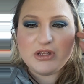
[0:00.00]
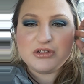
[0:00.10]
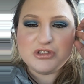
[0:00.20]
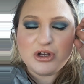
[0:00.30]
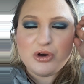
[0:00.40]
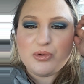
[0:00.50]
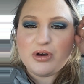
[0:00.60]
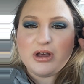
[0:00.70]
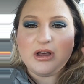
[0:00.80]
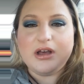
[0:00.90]

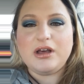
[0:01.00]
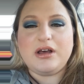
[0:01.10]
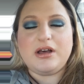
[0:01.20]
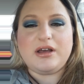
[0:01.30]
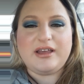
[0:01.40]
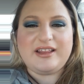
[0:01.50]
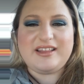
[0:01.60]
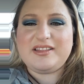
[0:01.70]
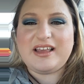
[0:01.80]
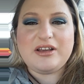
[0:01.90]
So, and
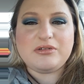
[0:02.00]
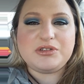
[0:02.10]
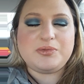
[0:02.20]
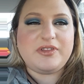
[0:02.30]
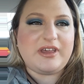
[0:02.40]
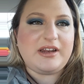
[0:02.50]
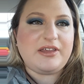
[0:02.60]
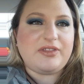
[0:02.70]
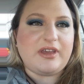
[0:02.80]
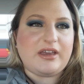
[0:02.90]
then that goes with
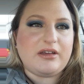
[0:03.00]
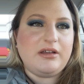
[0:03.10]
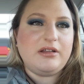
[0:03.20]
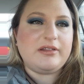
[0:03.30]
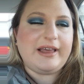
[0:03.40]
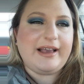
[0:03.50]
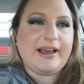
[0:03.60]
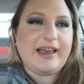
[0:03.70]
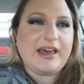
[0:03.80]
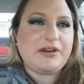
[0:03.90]
anything. Like,
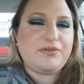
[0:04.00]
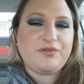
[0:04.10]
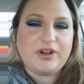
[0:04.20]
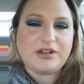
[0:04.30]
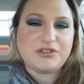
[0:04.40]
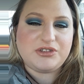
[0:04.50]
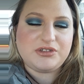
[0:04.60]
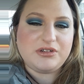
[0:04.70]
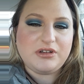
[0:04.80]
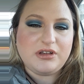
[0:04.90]
I had a friend,
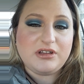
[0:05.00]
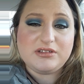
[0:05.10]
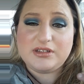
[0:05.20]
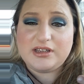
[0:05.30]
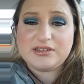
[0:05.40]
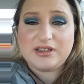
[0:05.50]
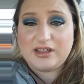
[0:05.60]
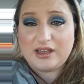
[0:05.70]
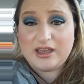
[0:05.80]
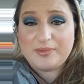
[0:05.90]
so
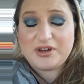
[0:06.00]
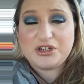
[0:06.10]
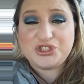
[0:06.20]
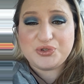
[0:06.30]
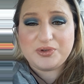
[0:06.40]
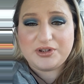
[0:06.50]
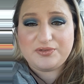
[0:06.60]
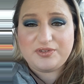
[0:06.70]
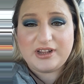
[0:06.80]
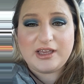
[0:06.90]
I am an
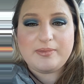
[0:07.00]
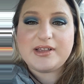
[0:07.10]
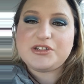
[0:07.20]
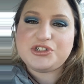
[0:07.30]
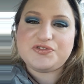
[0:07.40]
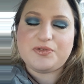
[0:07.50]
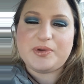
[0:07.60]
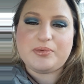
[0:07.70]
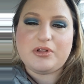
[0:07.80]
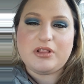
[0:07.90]
intuitive, and I get messages for
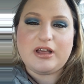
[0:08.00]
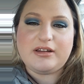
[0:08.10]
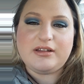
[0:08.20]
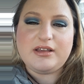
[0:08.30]
people a lot.